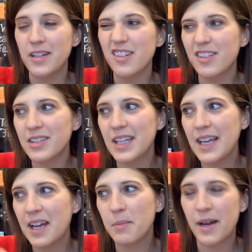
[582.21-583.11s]
You're looking
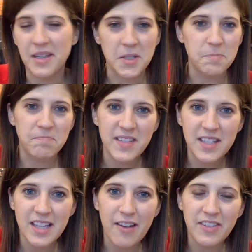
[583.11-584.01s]
at about a
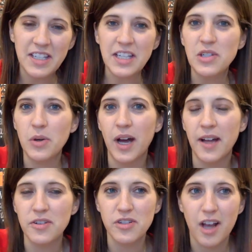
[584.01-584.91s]
$70 to
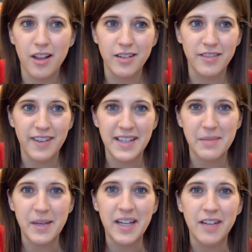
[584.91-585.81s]
$100
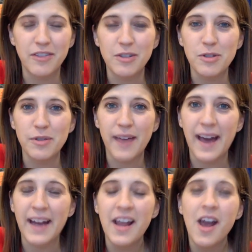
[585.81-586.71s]
investment if you do that. that.